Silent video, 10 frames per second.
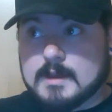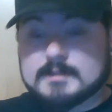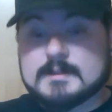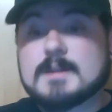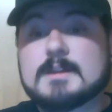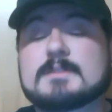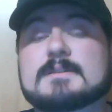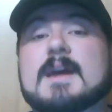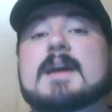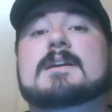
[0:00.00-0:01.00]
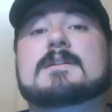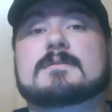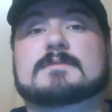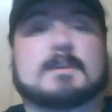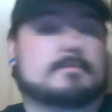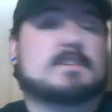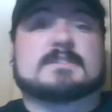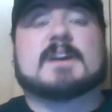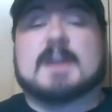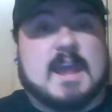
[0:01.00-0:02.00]
the end of the day,
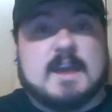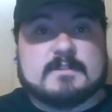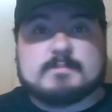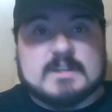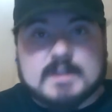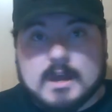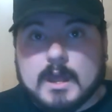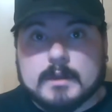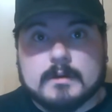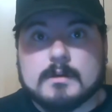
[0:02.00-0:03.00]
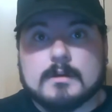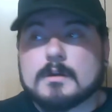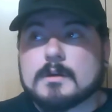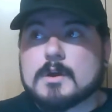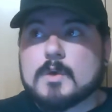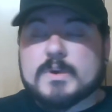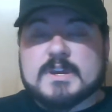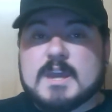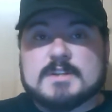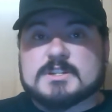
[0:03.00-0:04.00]
something's going to have to be done. We
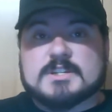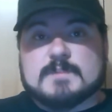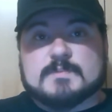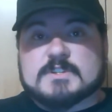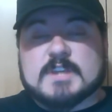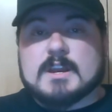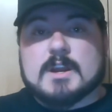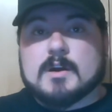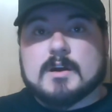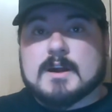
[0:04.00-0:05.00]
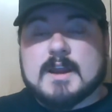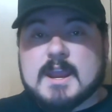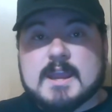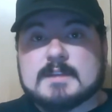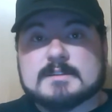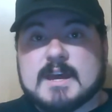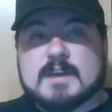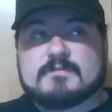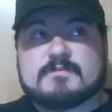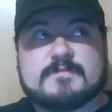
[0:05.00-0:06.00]
can't just keep sitting on our hands
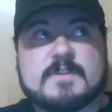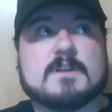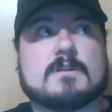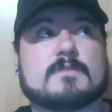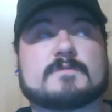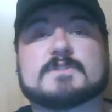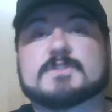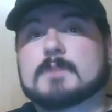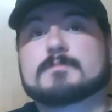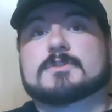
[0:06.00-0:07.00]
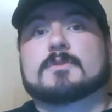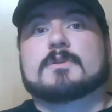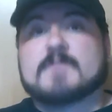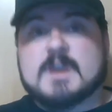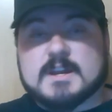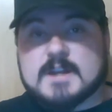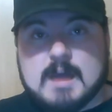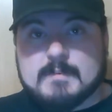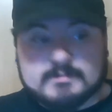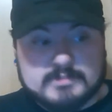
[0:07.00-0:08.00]
out of fear of some sort of
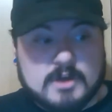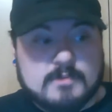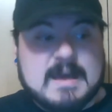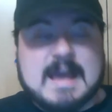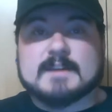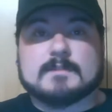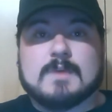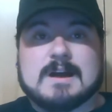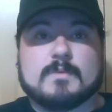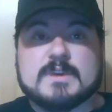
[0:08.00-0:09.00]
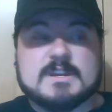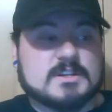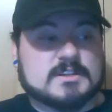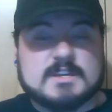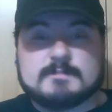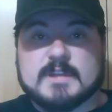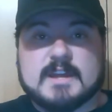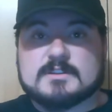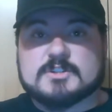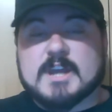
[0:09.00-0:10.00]
economic blowback while we just keep
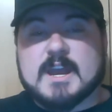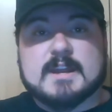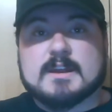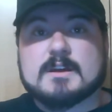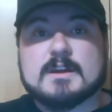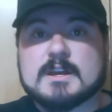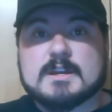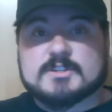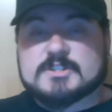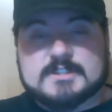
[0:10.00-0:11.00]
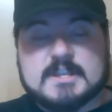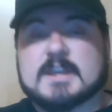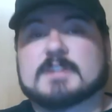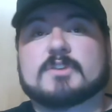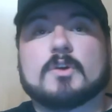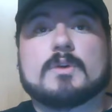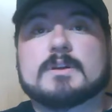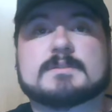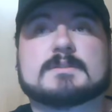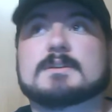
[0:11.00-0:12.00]
letting China stick it to
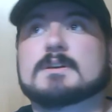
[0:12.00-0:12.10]
us,